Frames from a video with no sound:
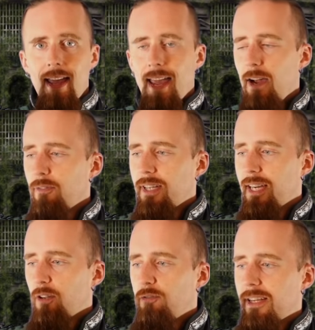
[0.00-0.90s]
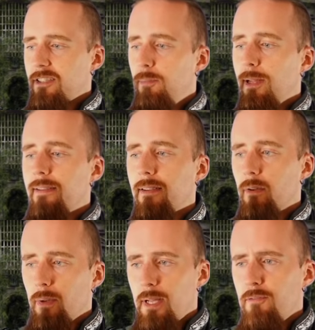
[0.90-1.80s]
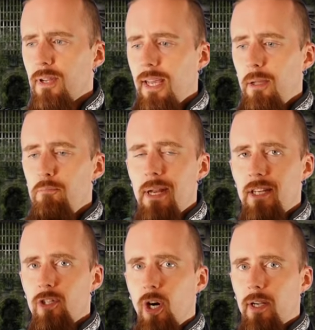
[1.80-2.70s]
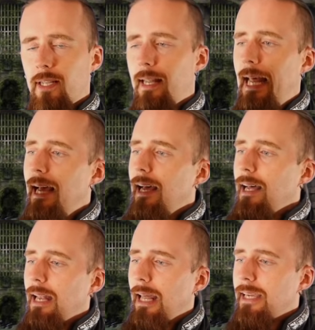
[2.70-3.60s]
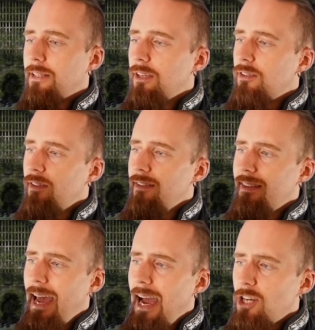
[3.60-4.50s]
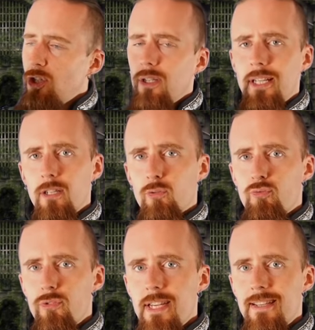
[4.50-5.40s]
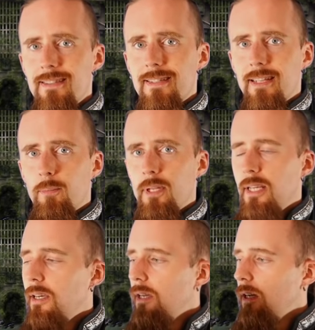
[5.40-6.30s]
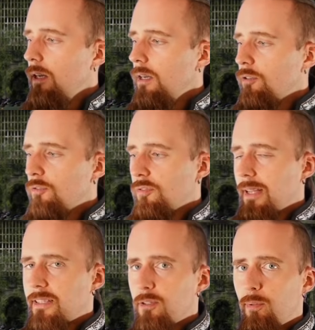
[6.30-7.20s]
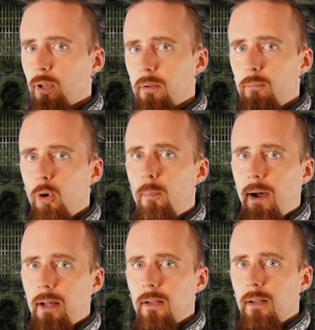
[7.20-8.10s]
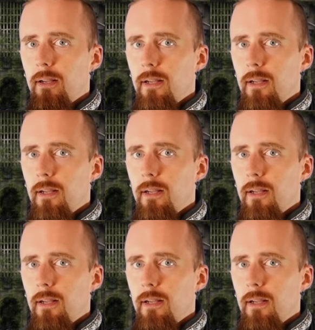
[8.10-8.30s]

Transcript: have the kind of flexibility. You know, even a mitten gauntlet like this is actually reasonably flexible and mobile,